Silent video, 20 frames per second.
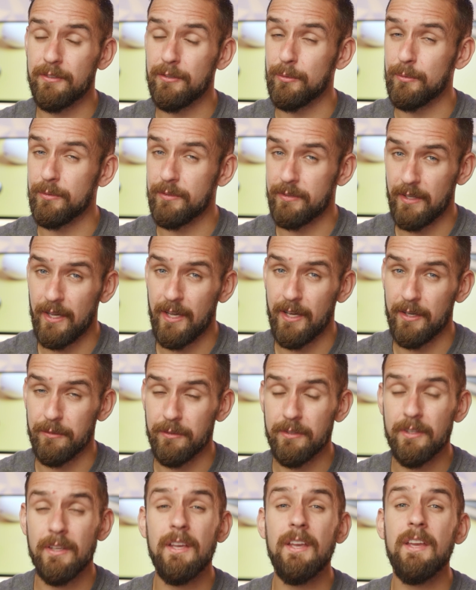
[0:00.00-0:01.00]
2 sound.
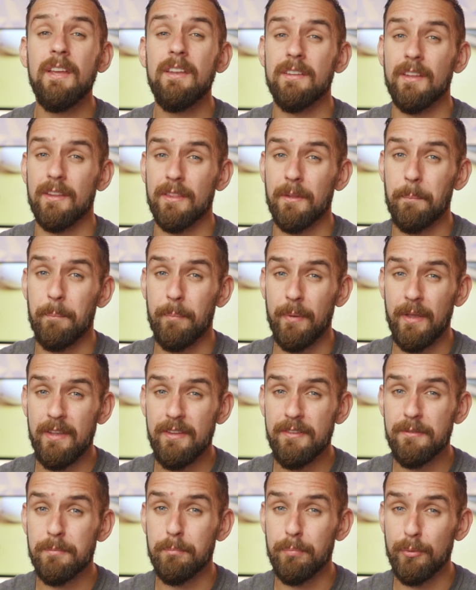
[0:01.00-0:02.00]
Now, the
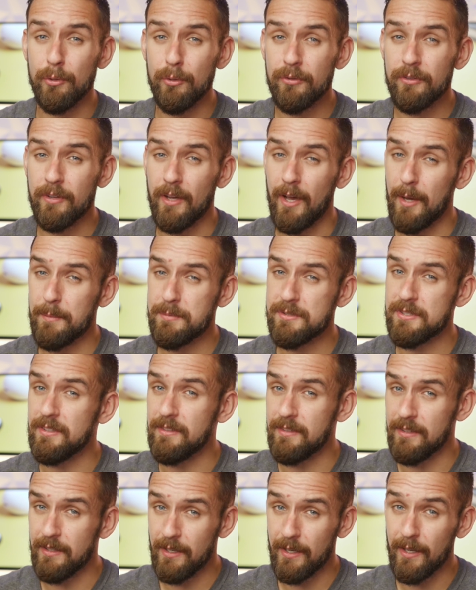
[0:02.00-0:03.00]
bass boost option
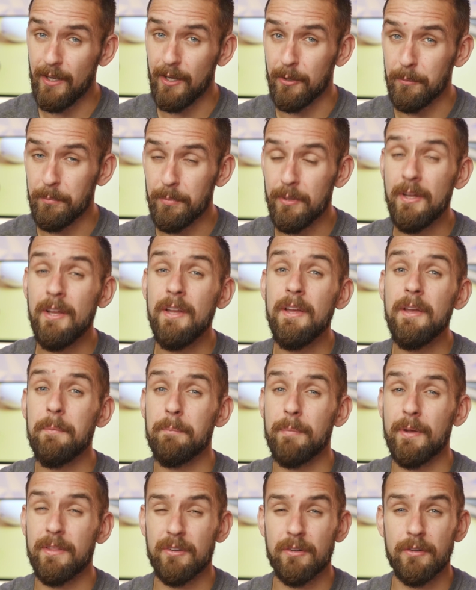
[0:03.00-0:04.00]
did help,
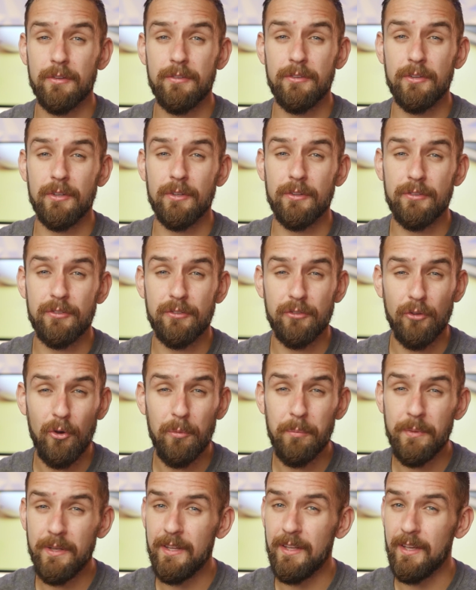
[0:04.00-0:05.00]
but there are still so
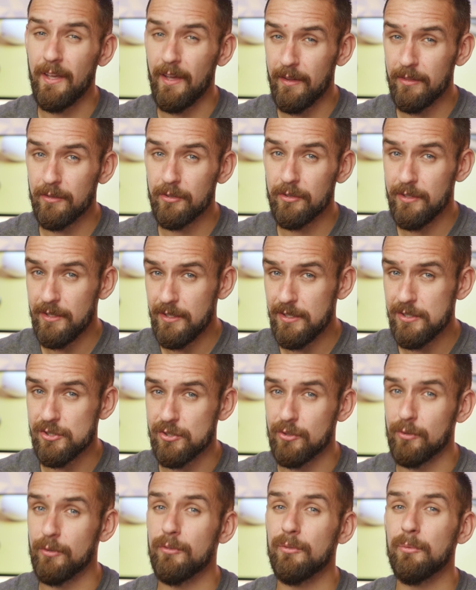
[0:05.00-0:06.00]
many other
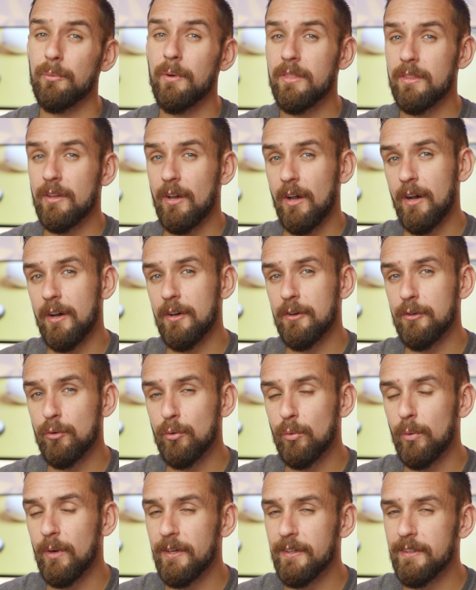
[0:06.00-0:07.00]
issues with the audio
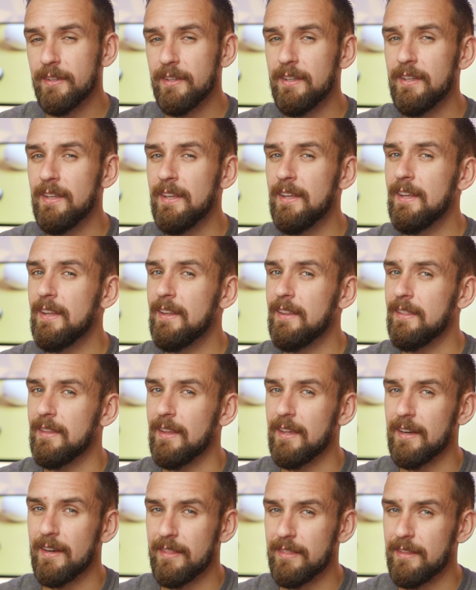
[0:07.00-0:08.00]
quality
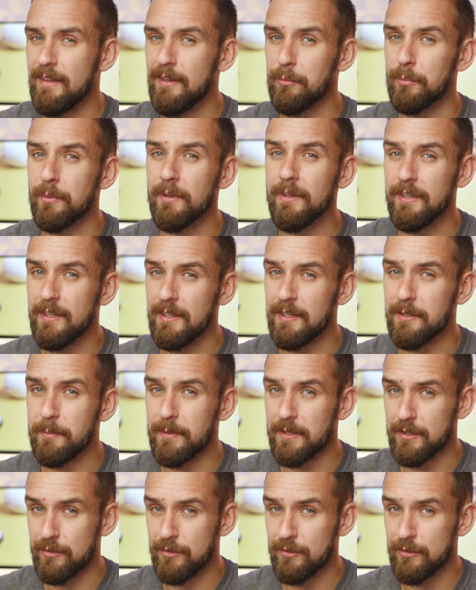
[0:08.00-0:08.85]
that I think really need to be